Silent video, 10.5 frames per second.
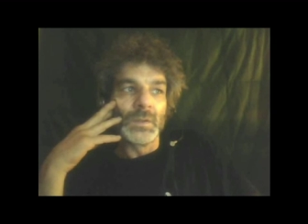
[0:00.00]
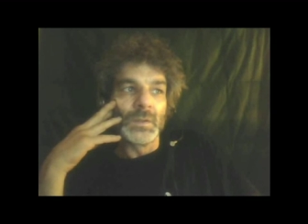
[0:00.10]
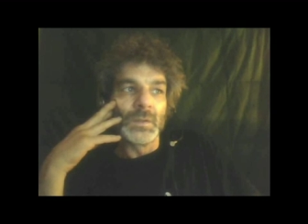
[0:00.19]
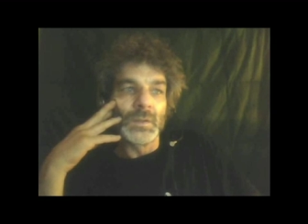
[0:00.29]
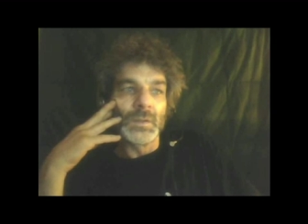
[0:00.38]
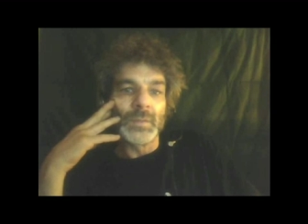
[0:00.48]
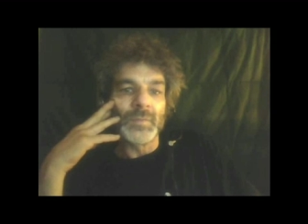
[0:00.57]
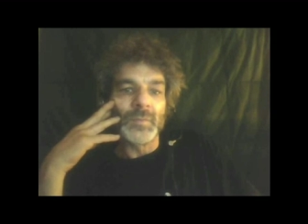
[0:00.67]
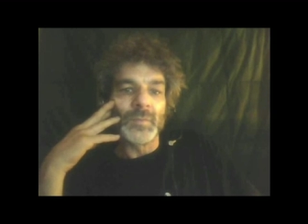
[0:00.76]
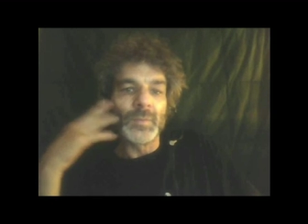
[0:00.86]
coming from a
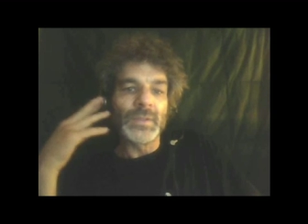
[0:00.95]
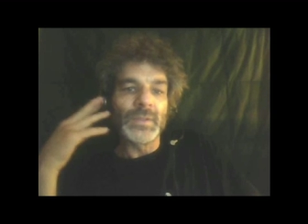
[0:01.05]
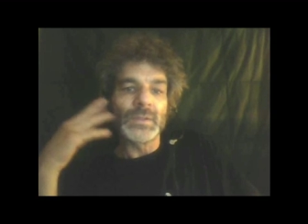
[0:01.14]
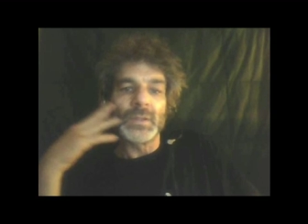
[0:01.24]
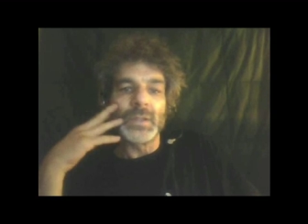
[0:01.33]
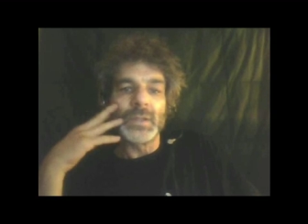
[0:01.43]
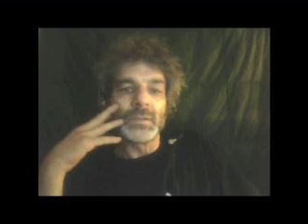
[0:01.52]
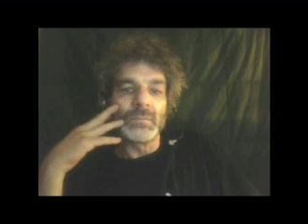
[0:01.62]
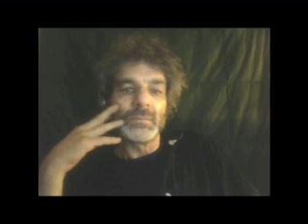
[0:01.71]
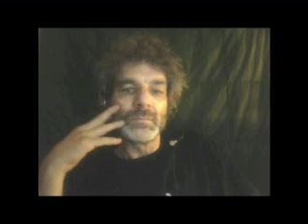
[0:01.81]
place that I
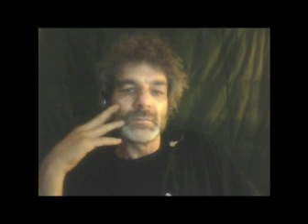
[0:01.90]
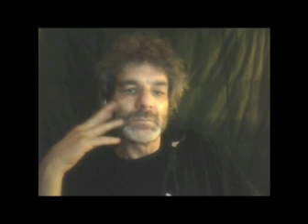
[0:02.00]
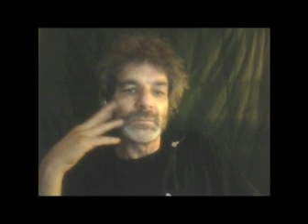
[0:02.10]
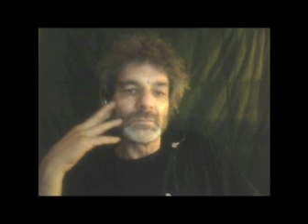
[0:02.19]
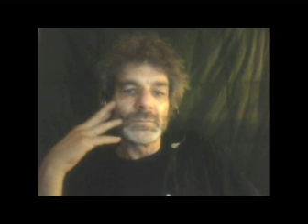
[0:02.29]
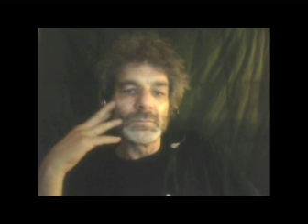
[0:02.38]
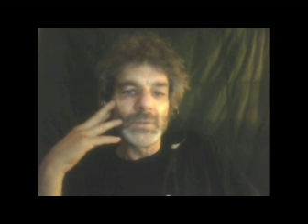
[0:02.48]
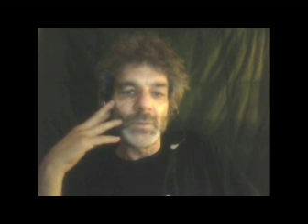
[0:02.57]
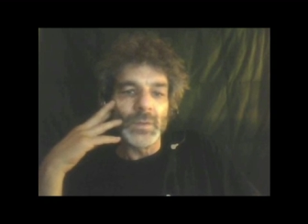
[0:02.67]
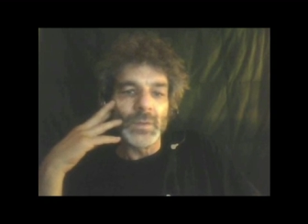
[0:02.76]

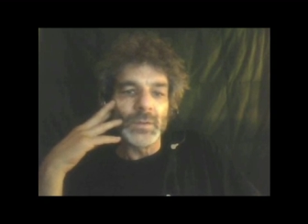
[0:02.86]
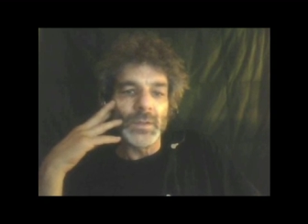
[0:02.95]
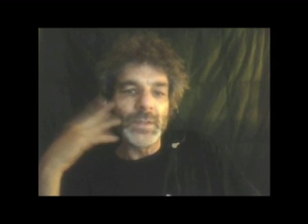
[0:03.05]
know